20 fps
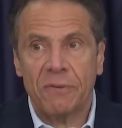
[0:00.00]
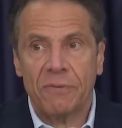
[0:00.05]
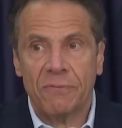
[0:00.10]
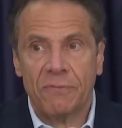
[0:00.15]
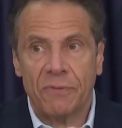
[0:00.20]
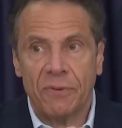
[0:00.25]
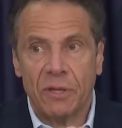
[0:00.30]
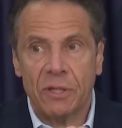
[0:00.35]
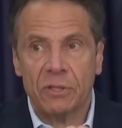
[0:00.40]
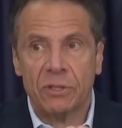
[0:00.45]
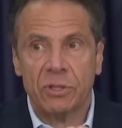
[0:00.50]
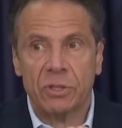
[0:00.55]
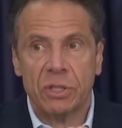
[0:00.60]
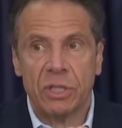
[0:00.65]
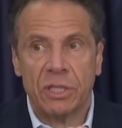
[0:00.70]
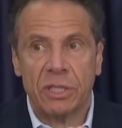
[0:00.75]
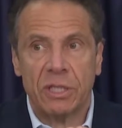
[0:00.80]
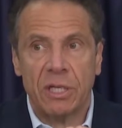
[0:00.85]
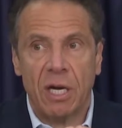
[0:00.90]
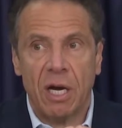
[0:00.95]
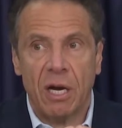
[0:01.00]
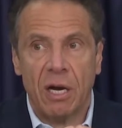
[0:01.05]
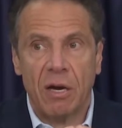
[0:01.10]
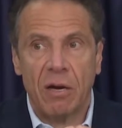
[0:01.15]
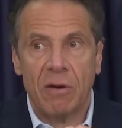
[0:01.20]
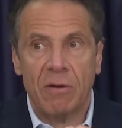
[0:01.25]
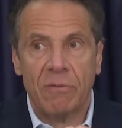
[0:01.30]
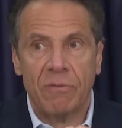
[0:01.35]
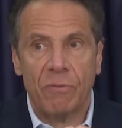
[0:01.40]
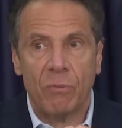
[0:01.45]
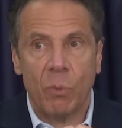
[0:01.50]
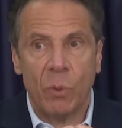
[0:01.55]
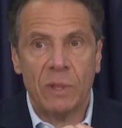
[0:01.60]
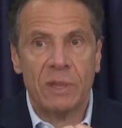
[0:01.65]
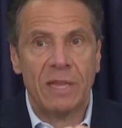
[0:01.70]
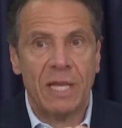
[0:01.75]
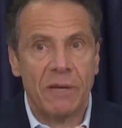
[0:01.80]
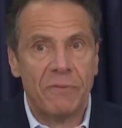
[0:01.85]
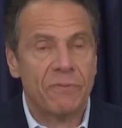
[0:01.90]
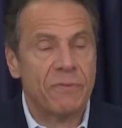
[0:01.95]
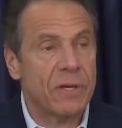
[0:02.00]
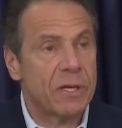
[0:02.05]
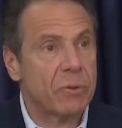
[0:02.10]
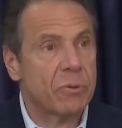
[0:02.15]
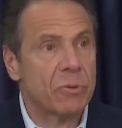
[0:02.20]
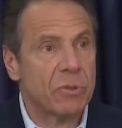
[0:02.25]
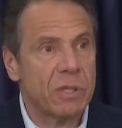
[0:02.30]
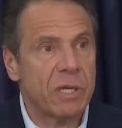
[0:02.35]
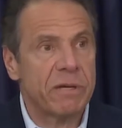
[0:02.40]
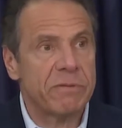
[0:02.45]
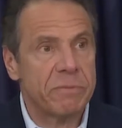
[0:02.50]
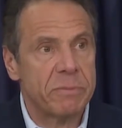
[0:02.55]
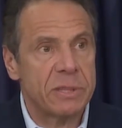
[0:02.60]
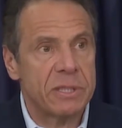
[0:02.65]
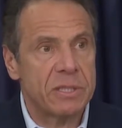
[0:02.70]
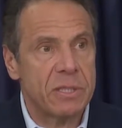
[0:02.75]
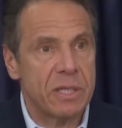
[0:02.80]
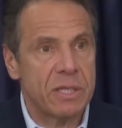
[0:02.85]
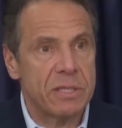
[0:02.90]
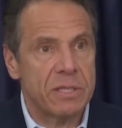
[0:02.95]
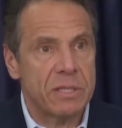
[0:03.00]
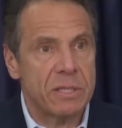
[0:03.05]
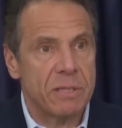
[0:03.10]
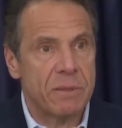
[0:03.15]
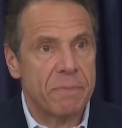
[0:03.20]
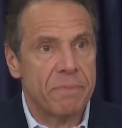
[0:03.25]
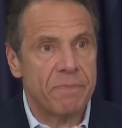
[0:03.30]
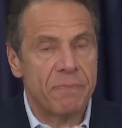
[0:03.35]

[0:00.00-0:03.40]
a function of what that federal government does.